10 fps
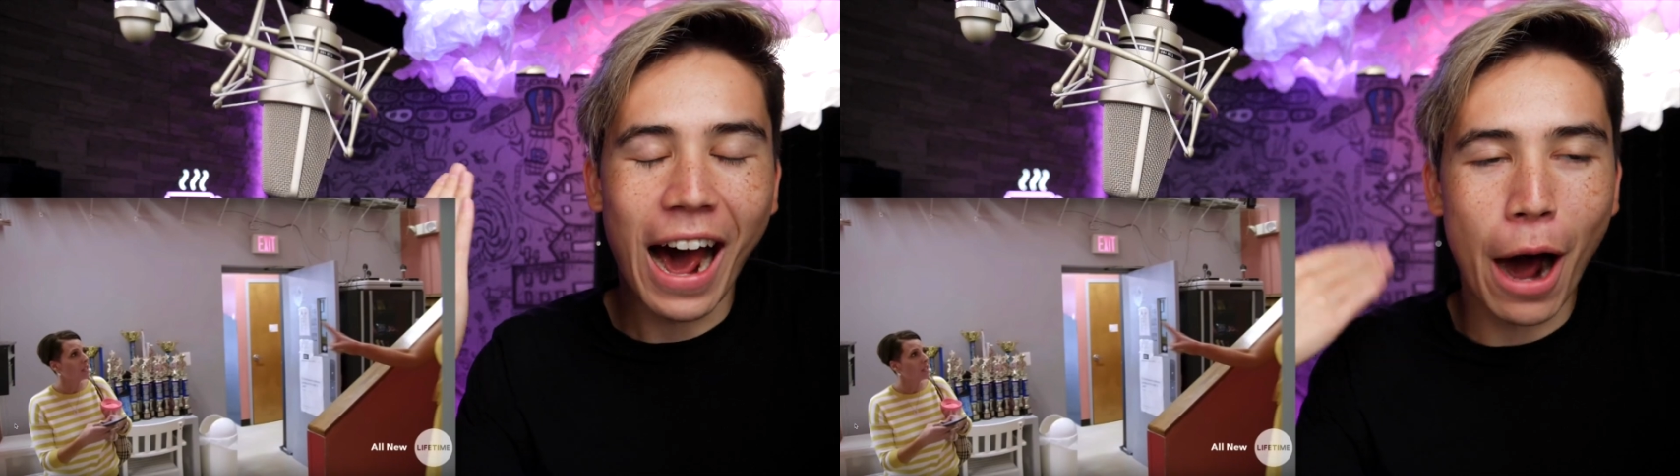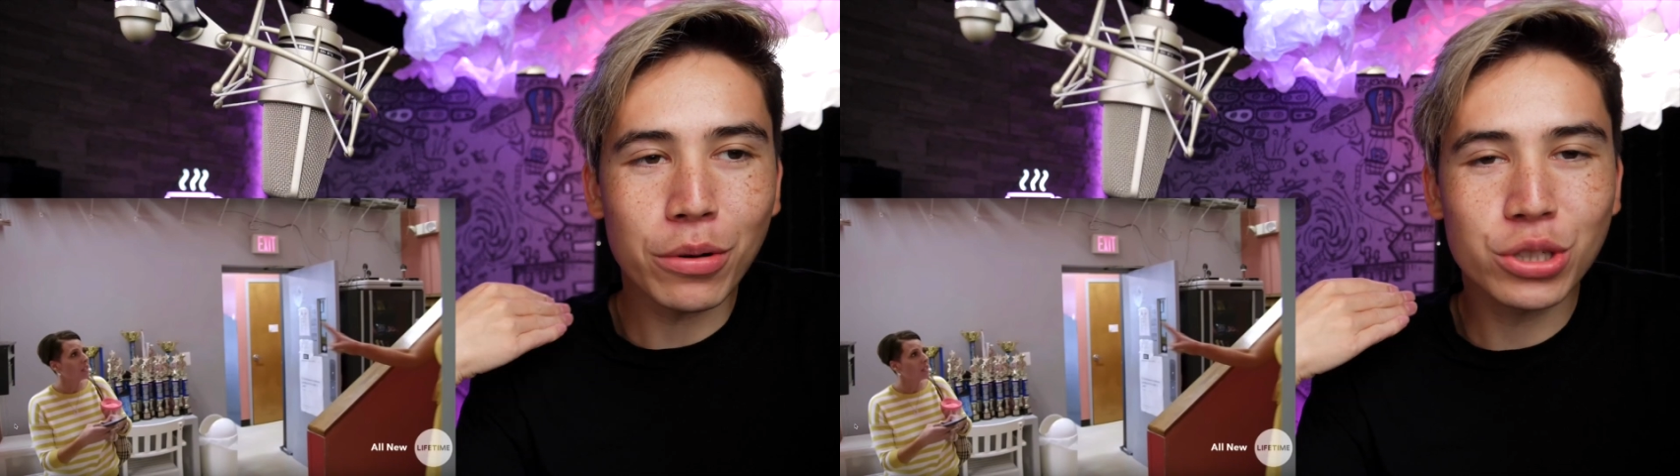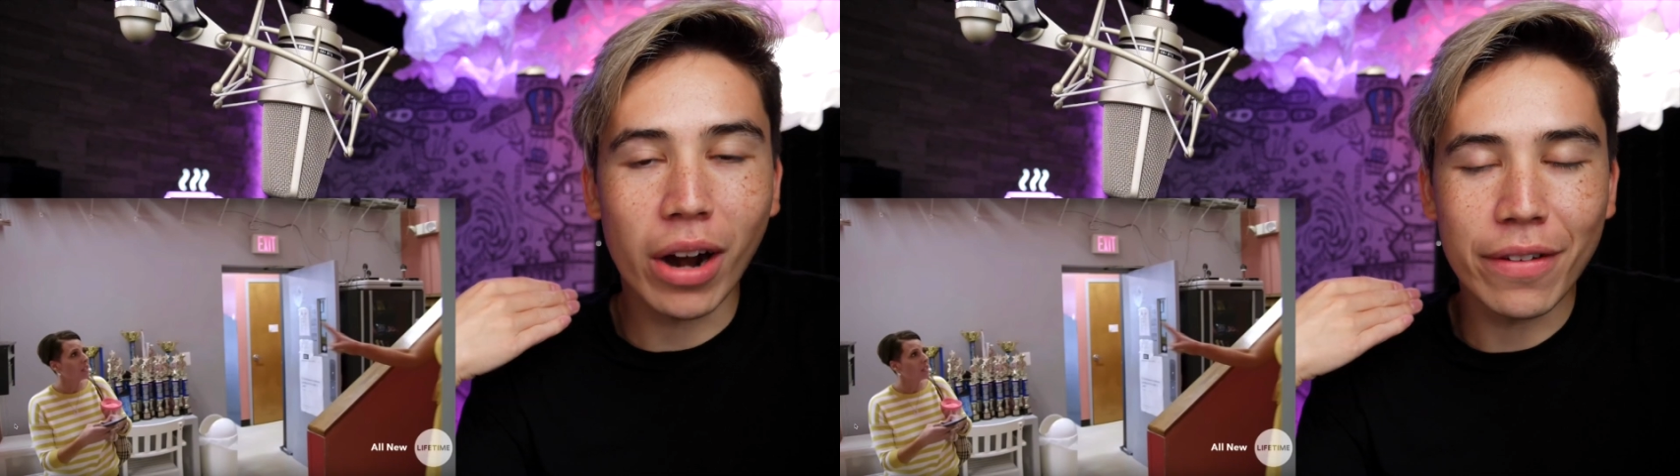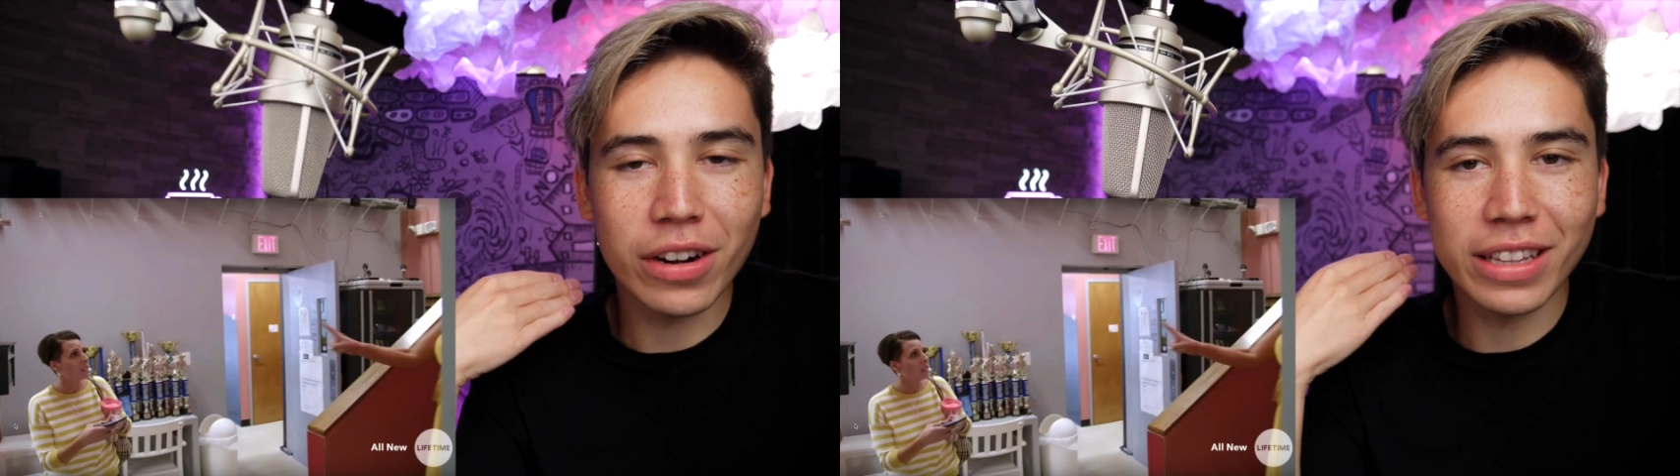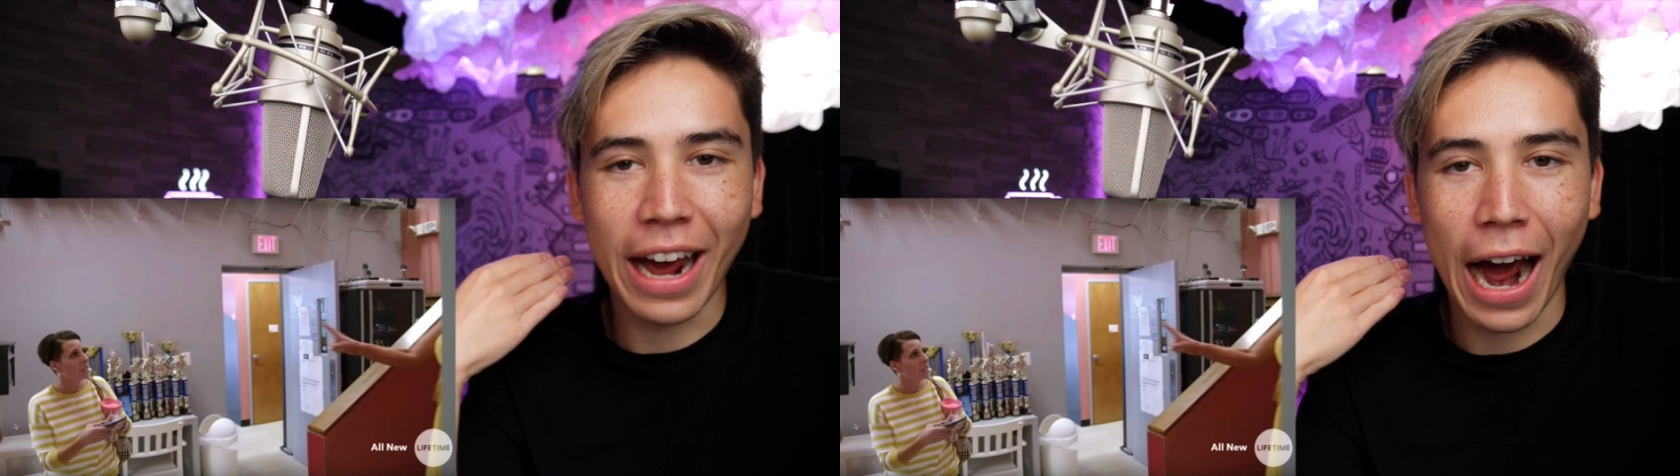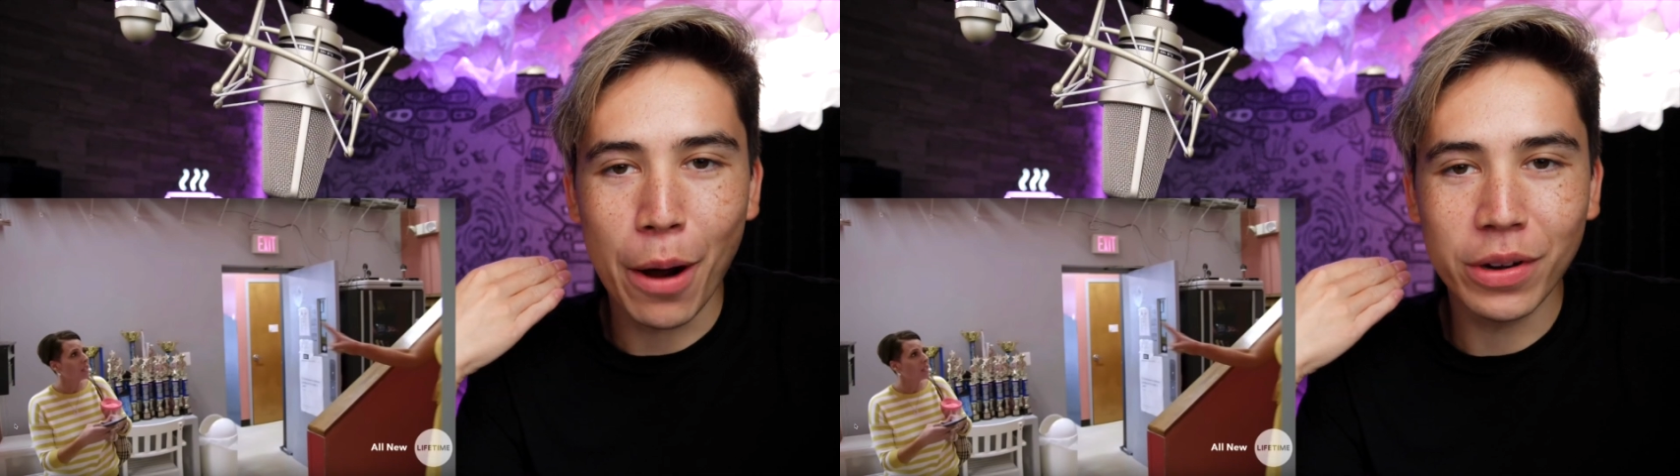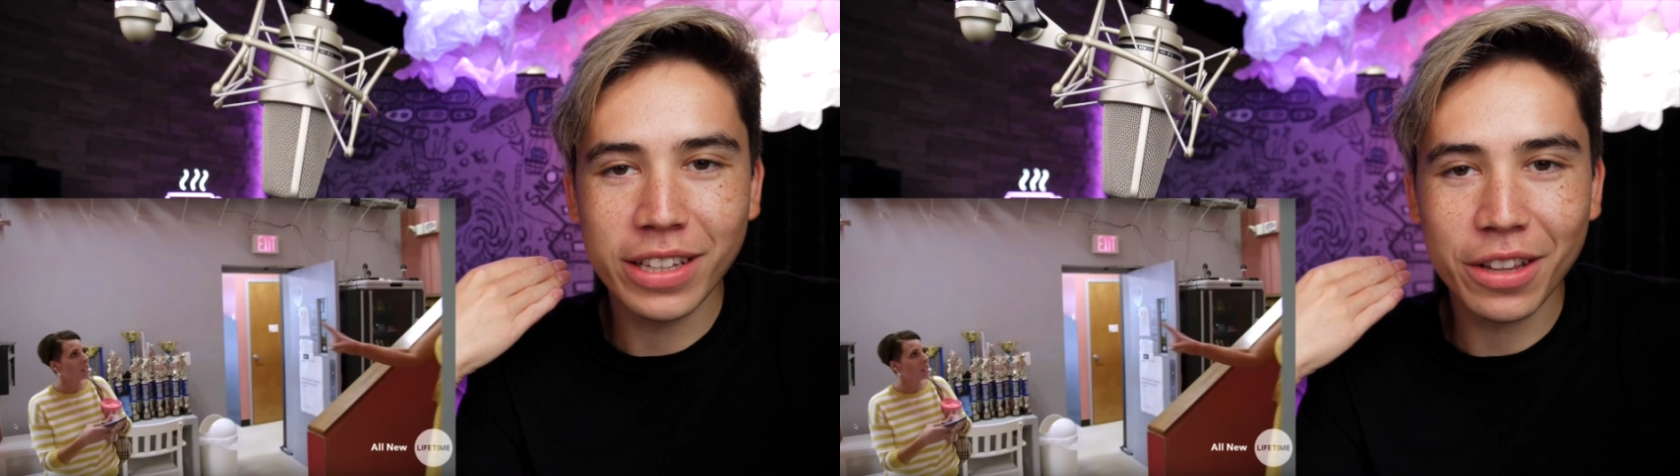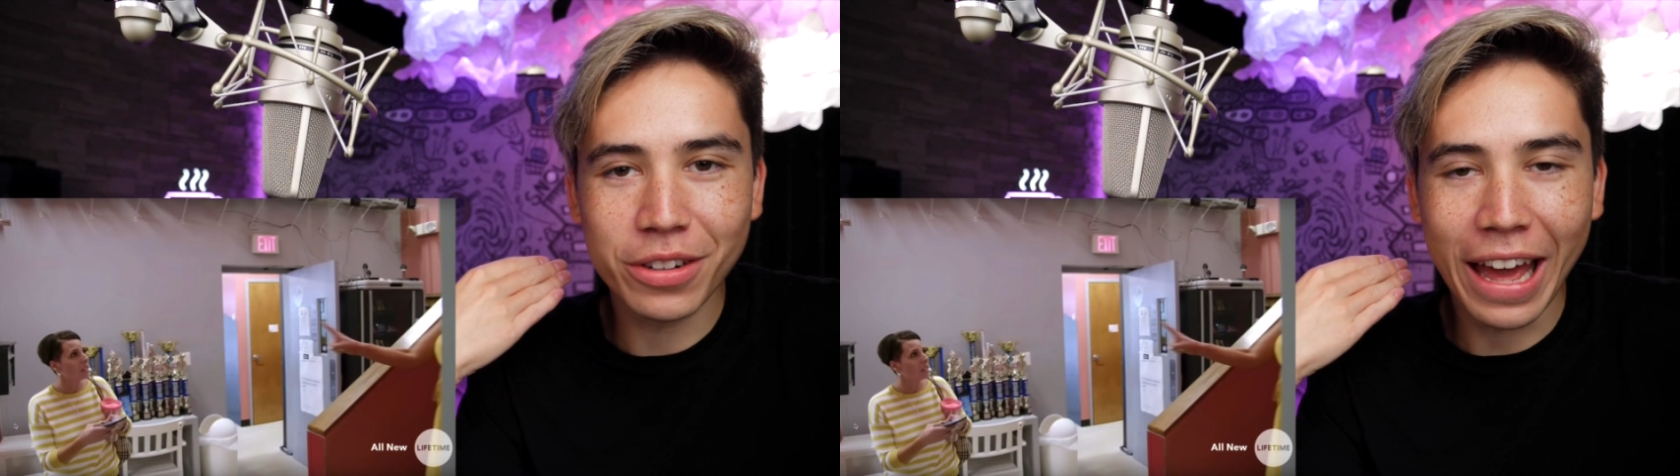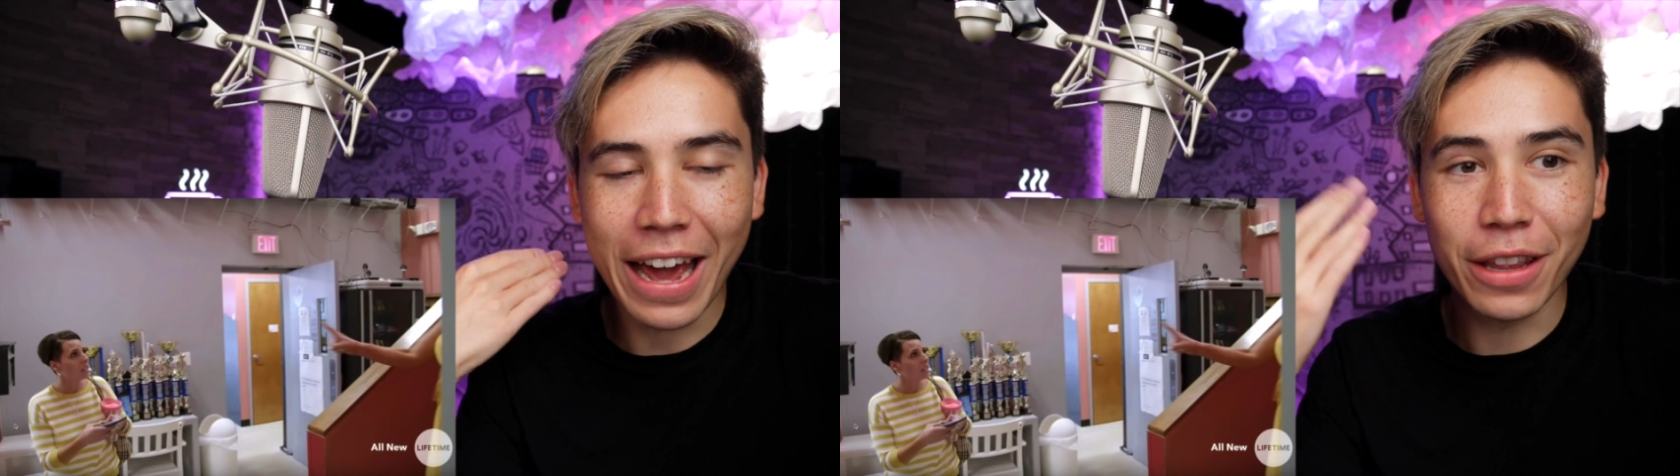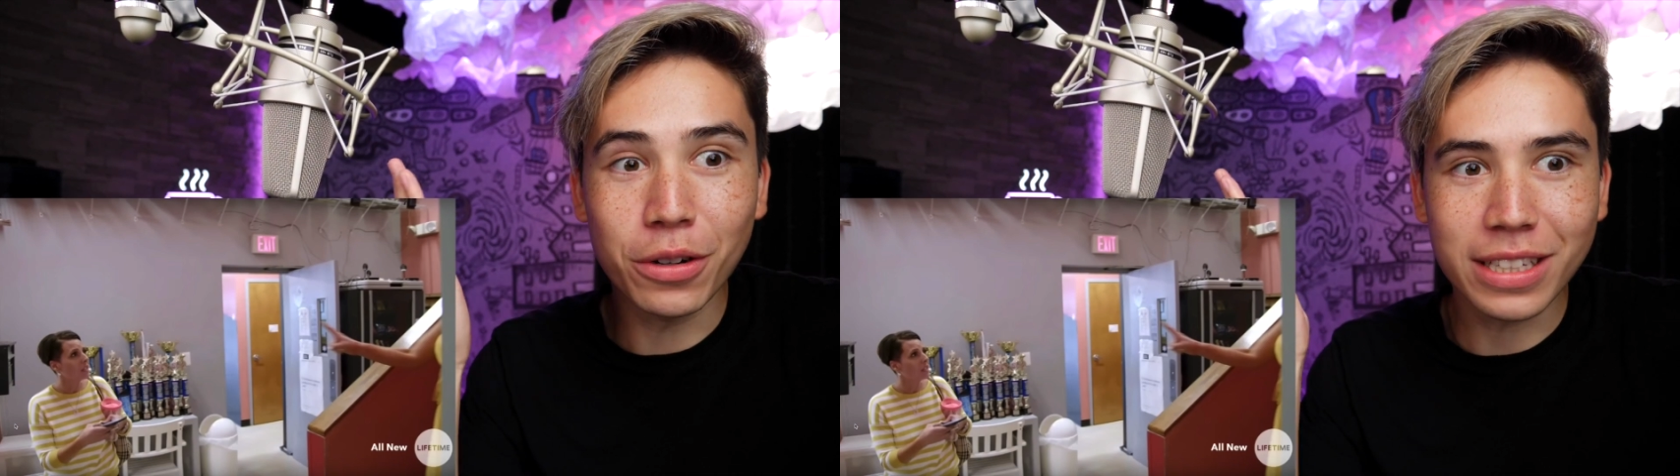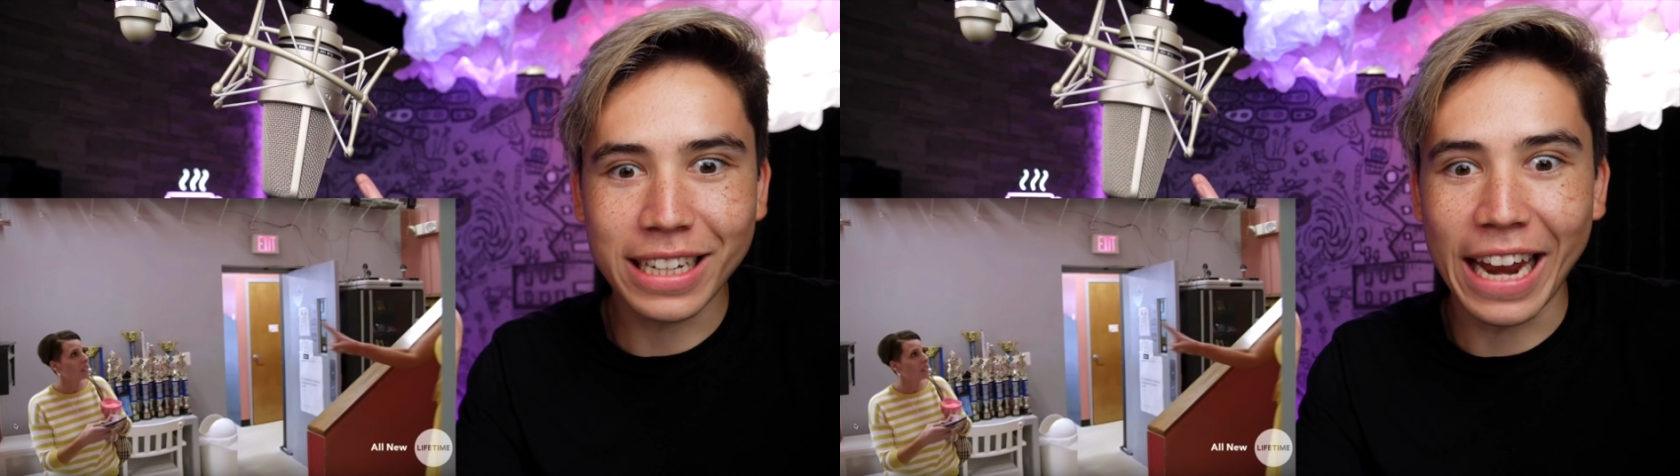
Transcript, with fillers: I was driving on the highway the other day and there was like